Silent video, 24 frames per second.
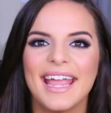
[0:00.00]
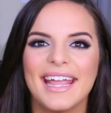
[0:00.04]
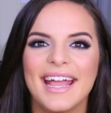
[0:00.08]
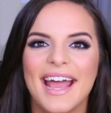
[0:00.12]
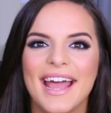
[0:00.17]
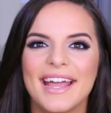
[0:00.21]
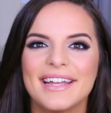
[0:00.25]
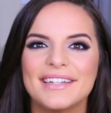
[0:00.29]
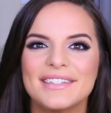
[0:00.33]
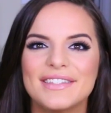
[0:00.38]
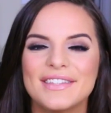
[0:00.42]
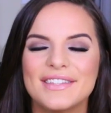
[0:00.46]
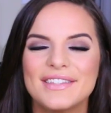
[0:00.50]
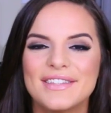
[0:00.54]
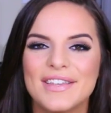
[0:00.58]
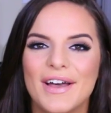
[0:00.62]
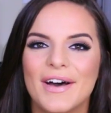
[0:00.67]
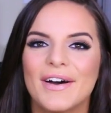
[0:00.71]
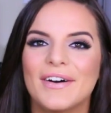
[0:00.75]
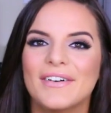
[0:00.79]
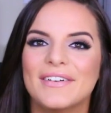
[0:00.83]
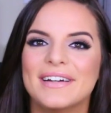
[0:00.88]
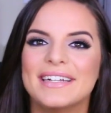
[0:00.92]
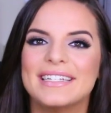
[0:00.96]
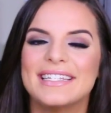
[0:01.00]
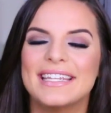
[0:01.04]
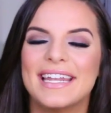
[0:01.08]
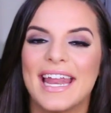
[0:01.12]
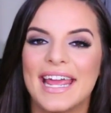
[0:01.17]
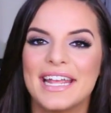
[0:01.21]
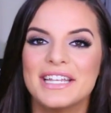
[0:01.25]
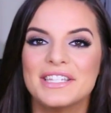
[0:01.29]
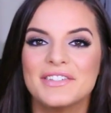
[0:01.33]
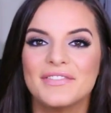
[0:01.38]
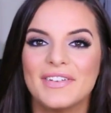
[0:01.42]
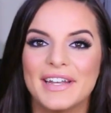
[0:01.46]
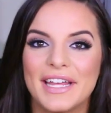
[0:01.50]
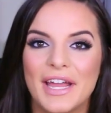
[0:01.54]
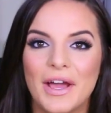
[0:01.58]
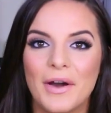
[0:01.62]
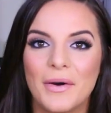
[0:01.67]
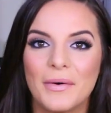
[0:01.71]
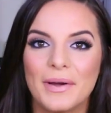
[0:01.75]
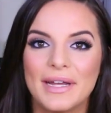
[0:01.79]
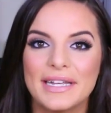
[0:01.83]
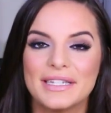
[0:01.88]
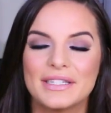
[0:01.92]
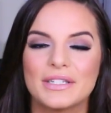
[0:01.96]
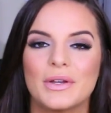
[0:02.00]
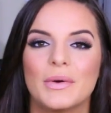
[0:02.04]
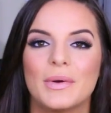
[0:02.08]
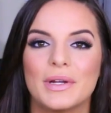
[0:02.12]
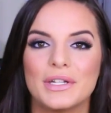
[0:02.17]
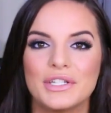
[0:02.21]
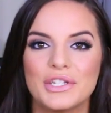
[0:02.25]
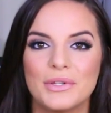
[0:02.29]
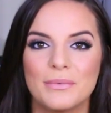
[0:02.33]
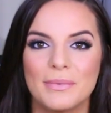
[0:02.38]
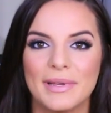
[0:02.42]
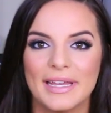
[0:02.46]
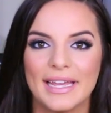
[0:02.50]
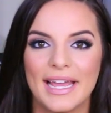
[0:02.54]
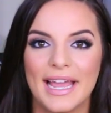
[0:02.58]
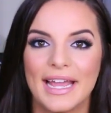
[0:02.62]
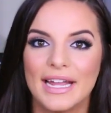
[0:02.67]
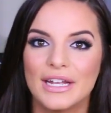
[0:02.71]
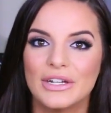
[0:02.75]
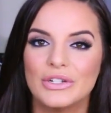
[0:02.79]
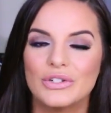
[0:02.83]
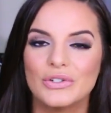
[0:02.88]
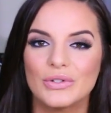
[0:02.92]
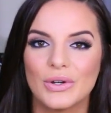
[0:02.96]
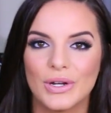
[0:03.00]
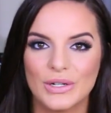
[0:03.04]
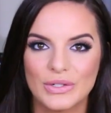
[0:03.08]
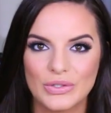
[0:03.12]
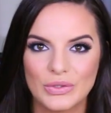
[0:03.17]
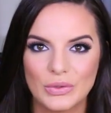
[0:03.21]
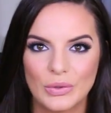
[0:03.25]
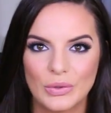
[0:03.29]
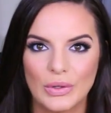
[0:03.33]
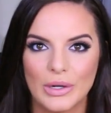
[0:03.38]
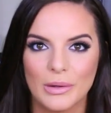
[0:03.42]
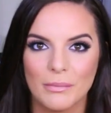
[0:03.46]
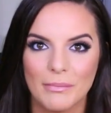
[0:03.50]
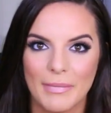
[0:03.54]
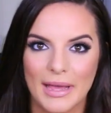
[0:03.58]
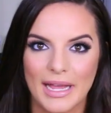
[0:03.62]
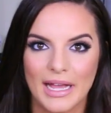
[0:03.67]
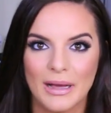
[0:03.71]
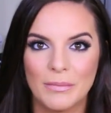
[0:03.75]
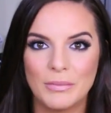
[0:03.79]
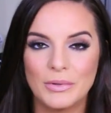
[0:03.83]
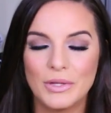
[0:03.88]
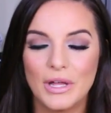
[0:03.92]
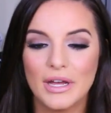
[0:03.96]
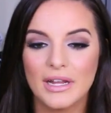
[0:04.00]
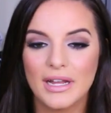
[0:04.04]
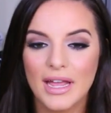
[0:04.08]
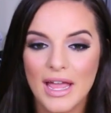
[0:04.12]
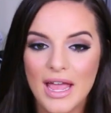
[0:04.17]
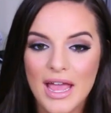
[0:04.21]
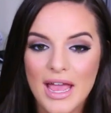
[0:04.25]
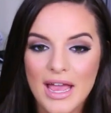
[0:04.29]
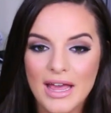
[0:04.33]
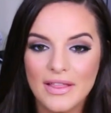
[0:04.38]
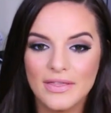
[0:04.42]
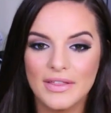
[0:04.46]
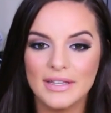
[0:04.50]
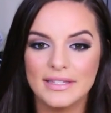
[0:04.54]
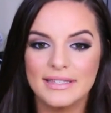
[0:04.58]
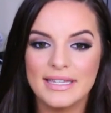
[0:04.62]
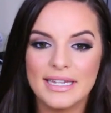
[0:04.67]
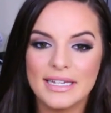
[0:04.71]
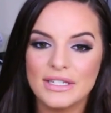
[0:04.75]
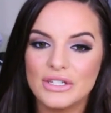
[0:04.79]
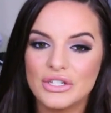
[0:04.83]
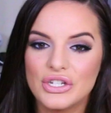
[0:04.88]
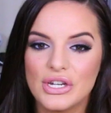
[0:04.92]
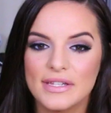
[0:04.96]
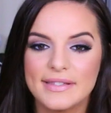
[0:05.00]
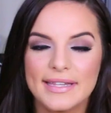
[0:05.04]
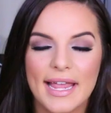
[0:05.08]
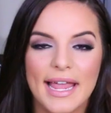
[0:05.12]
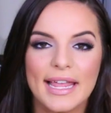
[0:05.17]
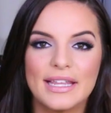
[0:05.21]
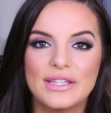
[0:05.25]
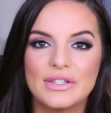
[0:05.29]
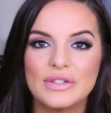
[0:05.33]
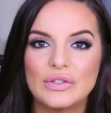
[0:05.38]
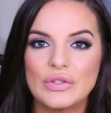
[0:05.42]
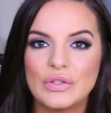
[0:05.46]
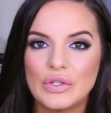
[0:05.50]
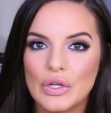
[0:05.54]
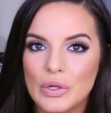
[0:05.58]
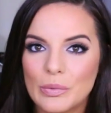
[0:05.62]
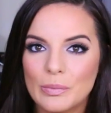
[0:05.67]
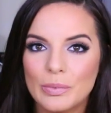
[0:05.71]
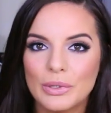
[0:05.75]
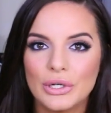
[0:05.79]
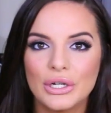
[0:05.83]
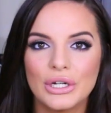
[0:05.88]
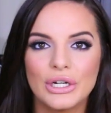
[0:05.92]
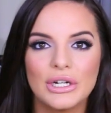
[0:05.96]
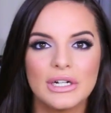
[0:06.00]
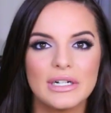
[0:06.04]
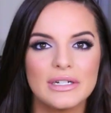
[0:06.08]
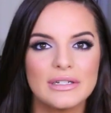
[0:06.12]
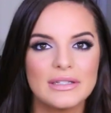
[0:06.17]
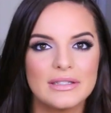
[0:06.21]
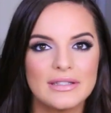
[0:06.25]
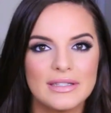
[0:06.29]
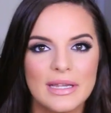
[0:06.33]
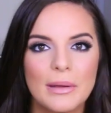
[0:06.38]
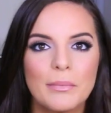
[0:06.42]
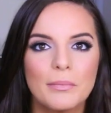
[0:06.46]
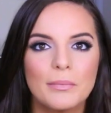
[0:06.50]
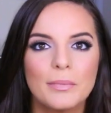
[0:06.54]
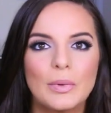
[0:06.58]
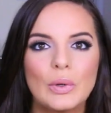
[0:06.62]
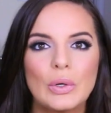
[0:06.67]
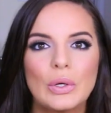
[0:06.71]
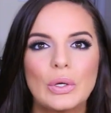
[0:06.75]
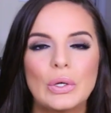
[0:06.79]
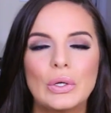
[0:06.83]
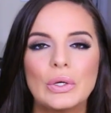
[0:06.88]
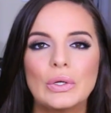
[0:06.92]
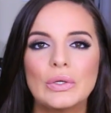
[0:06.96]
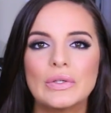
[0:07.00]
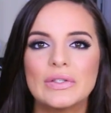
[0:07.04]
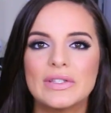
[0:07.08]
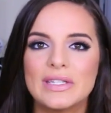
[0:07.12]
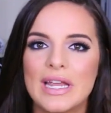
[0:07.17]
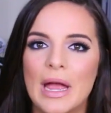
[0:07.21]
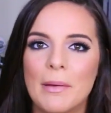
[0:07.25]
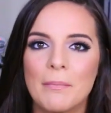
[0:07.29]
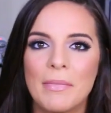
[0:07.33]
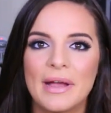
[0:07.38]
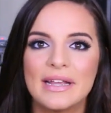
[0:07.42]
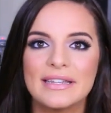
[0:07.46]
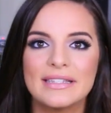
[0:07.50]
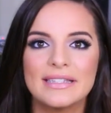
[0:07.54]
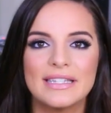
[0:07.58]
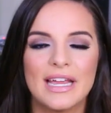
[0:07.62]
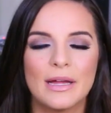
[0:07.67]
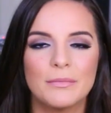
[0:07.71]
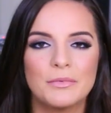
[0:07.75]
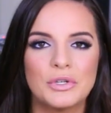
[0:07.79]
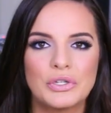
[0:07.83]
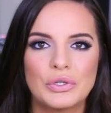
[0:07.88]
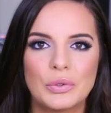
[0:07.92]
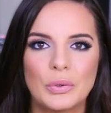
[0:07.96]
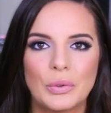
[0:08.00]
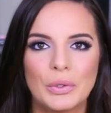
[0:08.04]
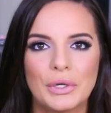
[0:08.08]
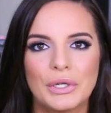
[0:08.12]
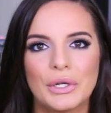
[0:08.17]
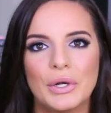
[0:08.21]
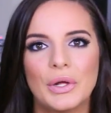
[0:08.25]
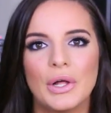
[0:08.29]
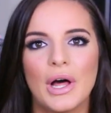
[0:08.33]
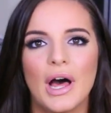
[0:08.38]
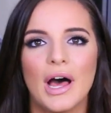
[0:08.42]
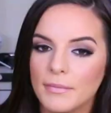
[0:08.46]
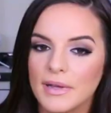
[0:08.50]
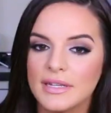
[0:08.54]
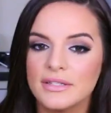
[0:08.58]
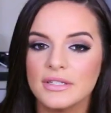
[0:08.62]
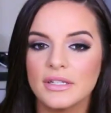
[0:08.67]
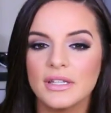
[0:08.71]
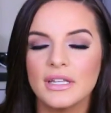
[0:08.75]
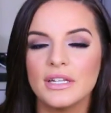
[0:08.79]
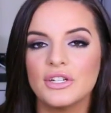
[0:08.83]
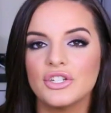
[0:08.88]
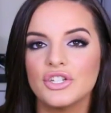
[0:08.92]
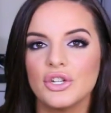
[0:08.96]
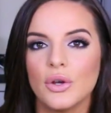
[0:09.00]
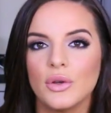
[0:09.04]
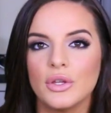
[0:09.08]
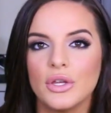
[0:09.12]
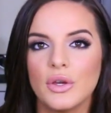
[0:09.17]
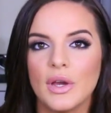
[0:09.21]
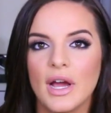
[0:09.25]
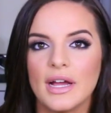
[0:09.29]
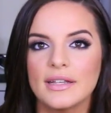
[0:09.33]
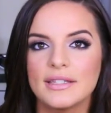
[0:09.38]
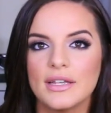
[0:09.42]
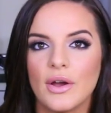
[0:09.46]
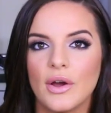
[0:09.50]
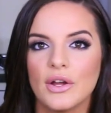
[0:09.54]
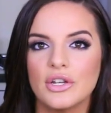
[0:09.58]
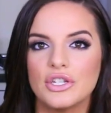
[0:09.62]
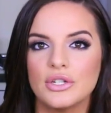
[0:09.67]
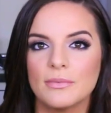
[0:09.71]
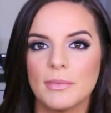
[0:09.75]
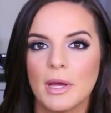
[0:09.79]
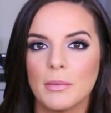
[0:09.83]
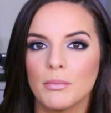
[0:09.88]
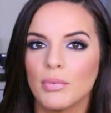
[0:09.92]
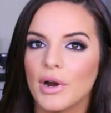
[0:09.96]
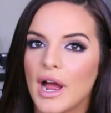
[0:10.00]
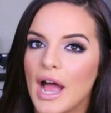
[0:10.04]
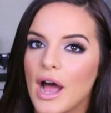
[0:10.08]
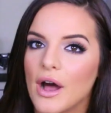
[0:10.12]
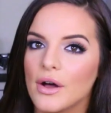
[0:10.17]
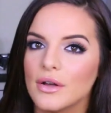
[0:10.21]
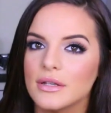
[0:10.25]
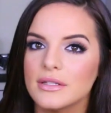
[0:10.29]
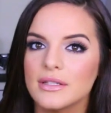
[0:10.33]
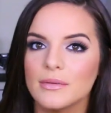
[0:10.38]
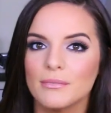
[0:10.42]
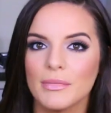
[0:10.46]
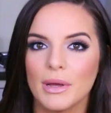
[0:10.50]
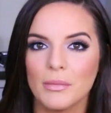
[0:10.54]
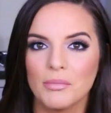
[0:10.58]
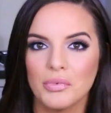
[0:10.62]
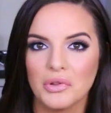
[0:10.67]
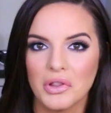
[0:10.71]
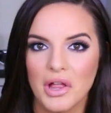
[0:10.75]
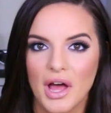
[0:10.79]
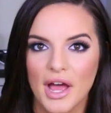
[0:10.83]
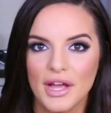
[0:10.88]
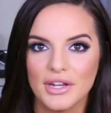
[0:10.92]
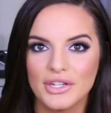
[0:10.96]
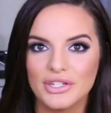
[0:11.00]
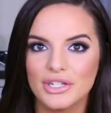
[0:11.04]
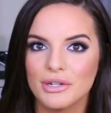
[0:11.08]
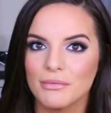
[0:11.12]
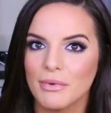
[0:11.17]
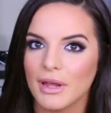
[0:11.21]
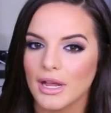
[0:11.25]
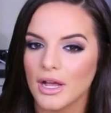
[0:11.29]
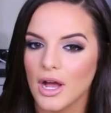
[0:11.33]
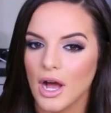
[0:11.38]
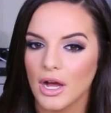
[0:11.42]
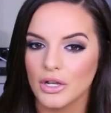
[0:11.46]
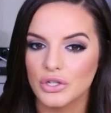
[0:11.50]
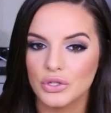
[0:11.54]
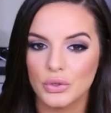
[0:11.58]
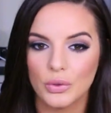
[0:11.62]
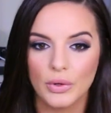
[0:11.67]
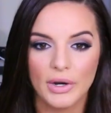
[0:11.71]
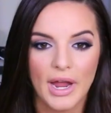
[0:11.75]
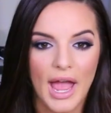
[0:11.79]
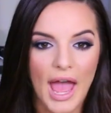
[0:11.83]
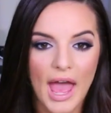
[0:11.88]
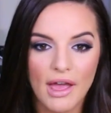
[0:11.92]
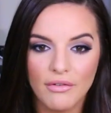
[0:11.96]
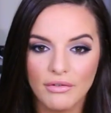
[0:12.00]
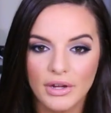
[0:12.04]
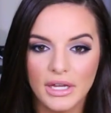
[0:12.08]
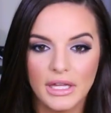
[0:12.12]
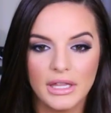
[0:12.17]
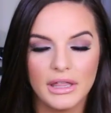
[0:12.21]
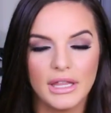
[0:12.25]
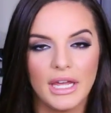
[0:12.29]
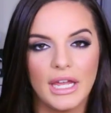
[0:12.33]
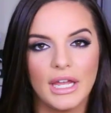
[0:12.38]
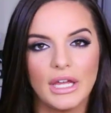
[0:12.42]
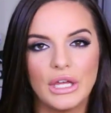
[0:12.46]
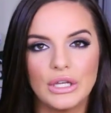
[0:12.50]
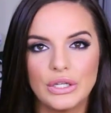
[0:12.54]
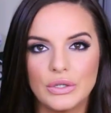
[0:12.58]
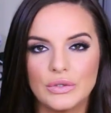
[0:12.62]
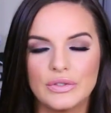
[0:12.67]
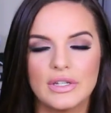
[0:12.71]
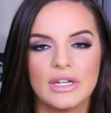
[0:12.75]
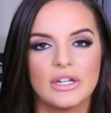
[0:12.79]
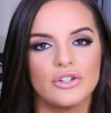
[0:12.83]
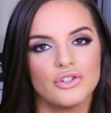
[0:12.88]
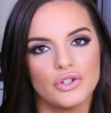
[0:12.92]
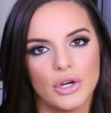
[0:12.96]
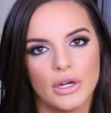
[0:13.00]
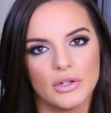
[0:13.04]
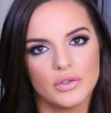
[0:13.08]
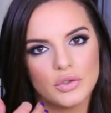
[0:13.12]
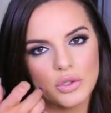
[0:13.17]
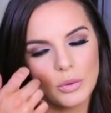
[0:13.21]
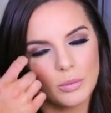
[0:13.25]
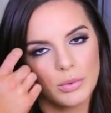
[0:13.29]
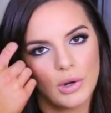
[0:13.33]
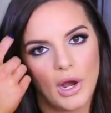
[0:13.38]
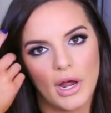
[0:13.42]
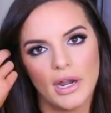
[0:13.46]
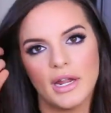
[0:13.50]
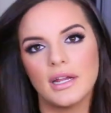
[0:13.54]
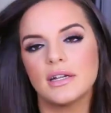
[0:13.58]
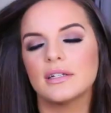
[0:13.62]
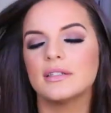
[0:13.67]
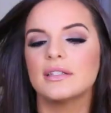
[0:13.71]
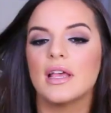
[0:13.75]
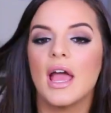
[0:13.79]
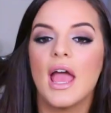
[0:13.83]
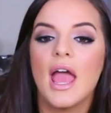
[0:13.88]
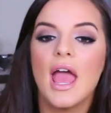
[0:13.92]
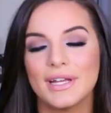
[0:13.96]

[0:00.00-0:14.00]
Hi guys, so today's video is going to be a drugstore makeup look. This is just a super simple step-by-step -step tutorial. Basically showing you guys how I do my brows, my blush, my contour, everything using drugstore products.